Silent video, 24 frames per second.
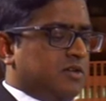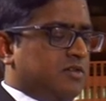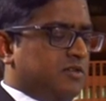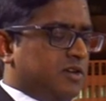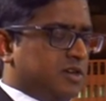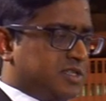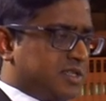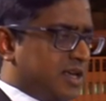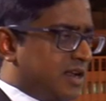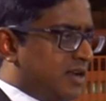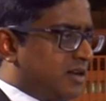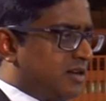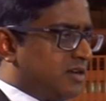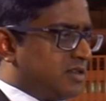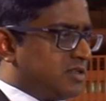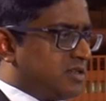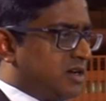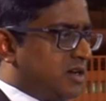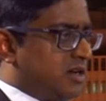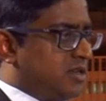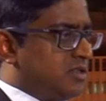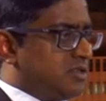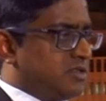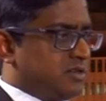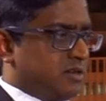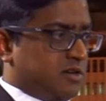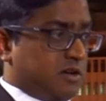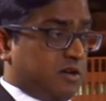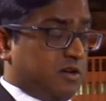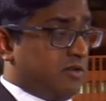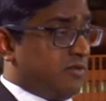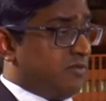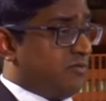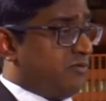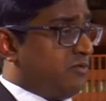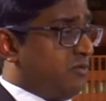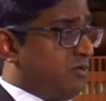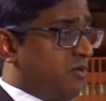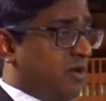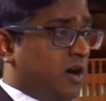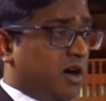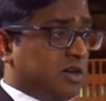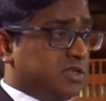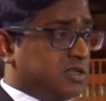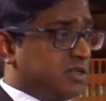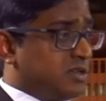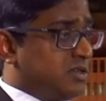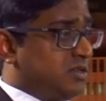Aesthetic designs are for
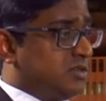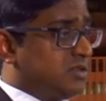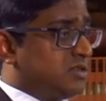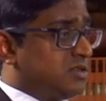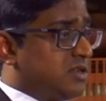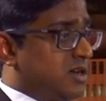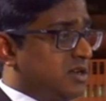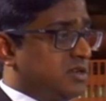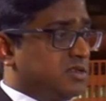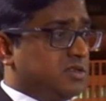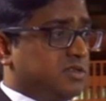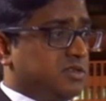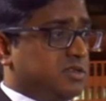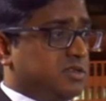articles that